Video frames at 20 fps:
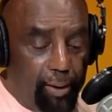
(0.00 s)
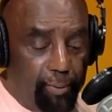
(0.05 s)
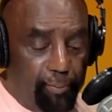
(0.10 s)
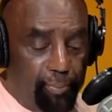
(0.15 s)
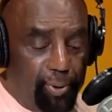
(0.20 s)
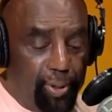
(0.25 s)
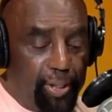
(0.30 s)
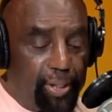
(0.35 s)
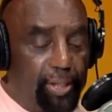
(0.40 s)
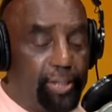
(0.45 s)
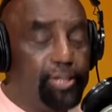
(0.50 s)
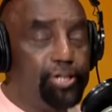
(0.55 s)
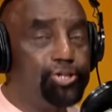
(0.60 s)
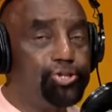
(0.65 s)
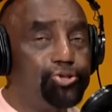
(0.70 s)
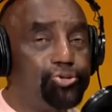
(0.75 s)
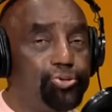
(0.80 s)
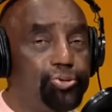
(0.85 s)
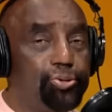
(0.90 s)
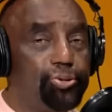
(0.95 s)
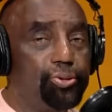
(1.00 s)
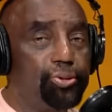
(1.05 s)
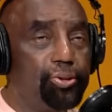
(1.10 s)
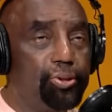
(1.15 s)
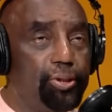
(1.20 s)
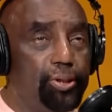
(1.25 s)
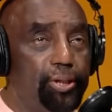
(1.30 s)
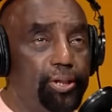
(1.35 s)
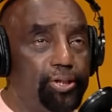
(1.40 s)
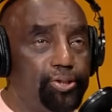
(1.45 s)
But it is true.
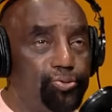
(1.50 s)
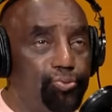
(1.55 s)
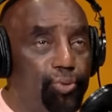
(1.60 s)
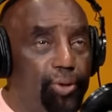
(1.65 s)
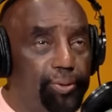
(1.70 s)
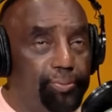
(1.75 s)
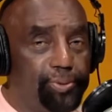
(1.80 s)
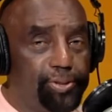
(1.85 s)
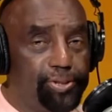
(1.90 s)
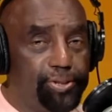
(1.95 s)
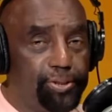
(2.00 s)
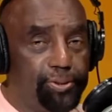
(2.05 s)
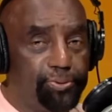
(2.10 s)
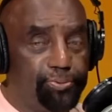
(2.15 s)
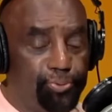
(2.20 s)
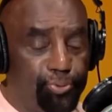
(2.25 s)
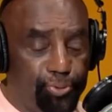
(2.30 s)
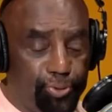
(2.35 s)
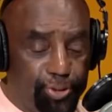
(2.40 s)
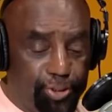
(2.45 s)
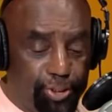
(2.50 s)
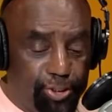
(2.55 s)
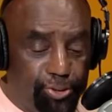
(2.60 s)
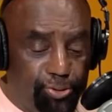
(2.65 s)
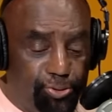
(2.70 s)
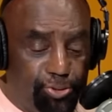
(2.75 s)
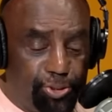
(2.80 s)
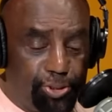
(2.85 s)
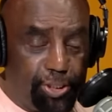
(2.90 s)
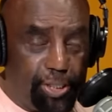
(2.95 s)
And it is 100% true. Didn't
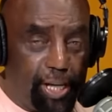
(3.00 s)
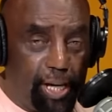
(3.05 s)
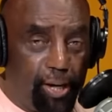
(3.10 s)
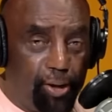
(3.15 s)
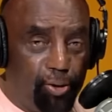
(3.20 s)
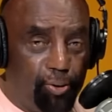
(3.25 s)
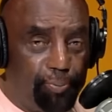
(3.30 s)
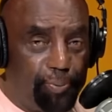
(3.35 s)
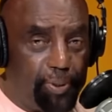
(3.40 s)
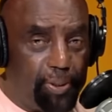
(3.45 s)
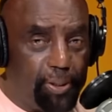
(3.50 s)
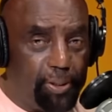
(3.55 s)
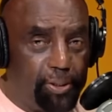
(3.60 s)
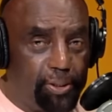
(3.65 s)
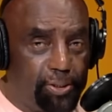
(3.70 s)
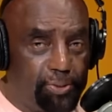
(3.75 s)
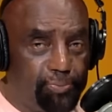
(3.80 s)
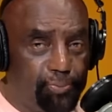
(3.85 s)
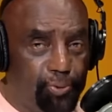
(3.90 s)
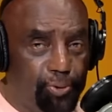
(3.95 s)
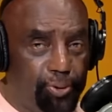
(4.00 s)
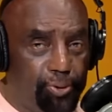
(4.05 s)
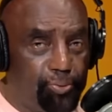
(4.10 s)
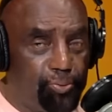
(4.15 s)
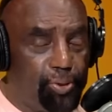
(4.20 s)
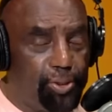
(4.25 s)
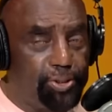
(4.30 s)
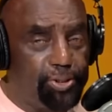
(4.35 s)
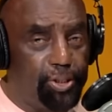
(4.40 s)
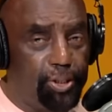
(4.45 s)
you see that opening this morning?
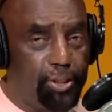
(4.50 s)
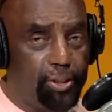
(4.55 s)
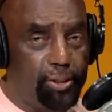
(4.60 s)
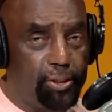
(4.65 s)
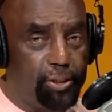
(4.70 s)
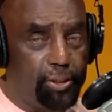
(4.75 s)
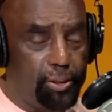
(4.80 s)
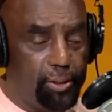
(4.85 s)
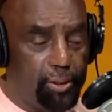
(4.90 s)
What the?